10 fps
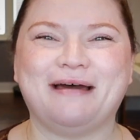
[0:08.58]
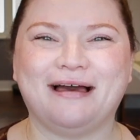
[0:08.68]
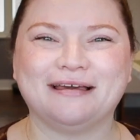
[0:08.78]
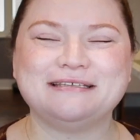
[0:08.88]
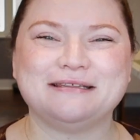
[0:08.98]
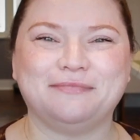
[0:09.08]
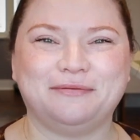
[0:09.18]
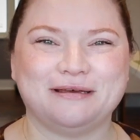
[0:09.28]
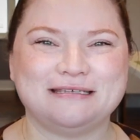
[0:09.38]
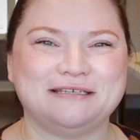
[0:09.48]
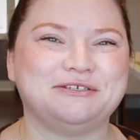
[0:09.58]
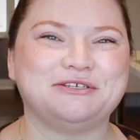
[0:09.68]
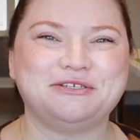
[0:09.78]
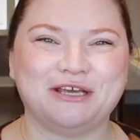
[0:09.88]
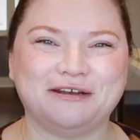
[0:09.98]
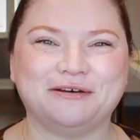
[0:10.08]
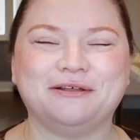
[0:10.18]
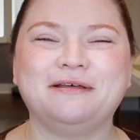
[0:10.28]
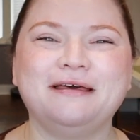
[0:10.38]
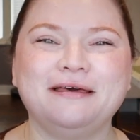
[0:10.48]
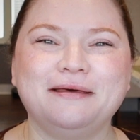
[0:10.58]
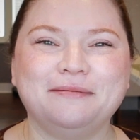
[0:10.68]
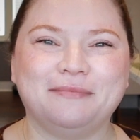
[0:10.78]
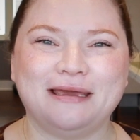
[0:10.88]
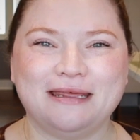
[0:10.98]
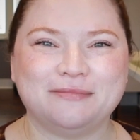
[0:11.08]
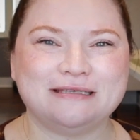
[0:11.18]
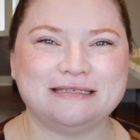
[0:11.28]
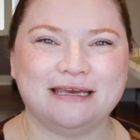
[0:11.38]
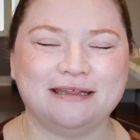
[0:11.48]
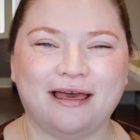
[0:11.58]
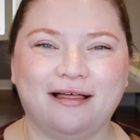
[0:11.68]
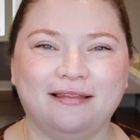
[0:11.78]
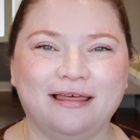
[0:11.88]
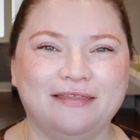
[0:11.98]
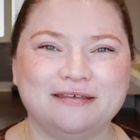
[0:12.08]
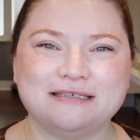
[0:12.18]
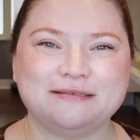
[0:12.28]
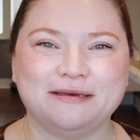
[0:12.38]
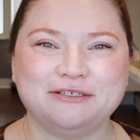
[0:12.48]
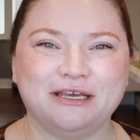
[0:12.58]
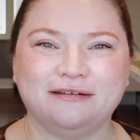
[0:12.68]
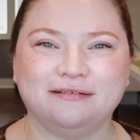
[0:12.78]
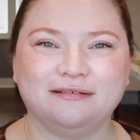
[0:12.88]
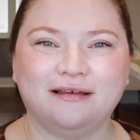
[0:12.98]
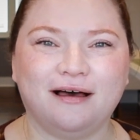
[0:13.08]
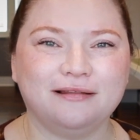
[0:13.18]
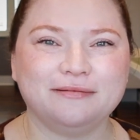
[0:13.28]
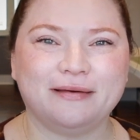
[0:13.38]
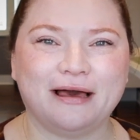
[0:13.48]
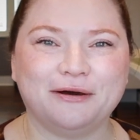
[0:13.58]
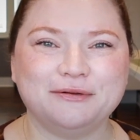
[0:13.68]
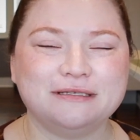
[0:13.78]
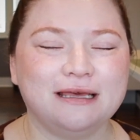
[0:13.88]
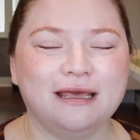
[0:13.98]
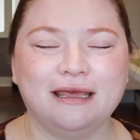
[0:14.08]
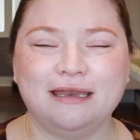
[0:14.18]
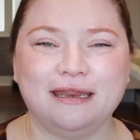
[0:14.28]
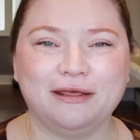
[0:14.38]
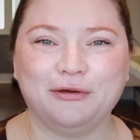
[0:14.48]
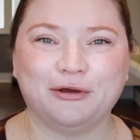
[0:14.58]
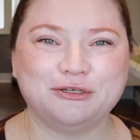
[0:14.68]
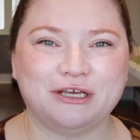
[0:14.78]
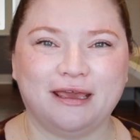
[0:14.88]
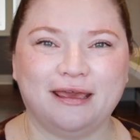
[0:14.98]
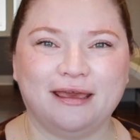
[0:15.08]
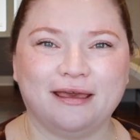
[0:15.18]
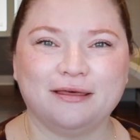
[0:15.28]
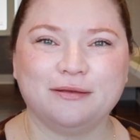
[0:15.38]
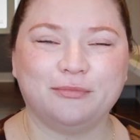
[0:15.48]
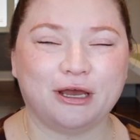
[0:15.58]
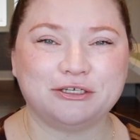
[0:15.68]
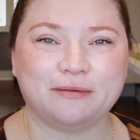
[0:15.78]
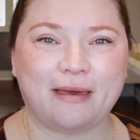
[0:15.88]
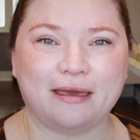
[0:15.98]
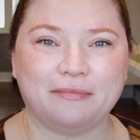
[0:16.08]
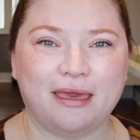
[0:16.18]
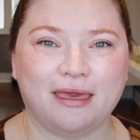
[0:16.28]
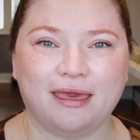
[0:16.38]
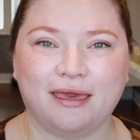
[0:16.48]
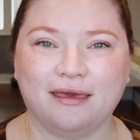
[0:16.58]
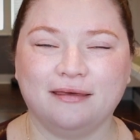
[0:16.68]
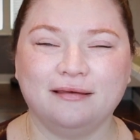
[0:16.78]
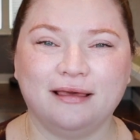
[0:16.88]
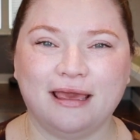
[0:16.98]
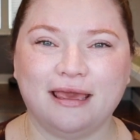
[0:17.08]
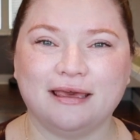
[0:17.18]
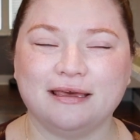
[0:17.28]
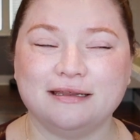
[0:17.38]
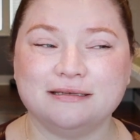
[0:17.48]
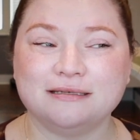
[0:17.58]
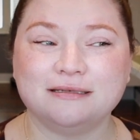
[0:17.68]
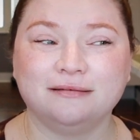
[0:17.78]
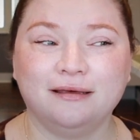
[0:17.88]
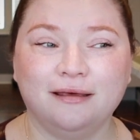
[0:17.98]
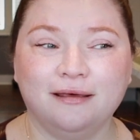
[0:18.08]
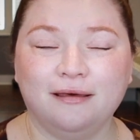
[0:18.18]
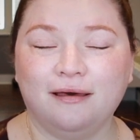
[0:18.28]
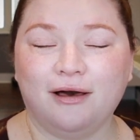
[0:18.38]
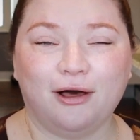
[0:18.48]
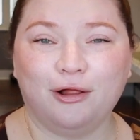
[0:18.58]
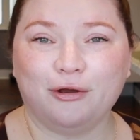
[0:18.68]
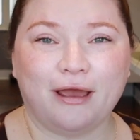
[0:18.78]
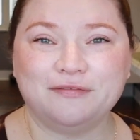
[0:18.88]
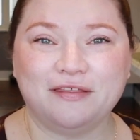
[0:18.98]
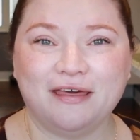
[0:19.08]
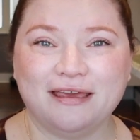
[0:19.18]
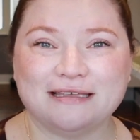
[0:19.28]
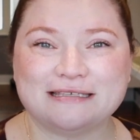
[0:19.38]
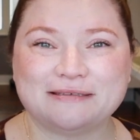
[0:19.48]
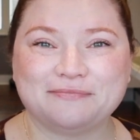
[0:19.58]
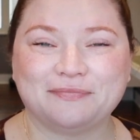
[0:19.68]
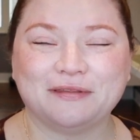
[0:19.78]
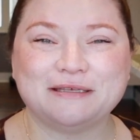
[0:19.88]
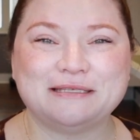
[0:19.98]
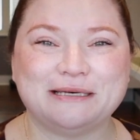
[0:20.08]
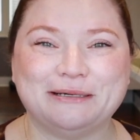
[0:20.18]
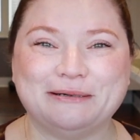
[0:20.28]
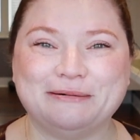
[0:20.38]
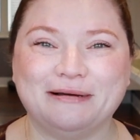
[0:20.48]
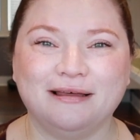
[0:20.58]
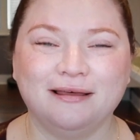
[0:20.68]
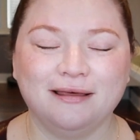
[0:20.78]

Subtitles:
back to the Midwest Stitches channel. My name is Danielle, and this is my channel all about knitting, crocheting, project bag making, and all crafty things. So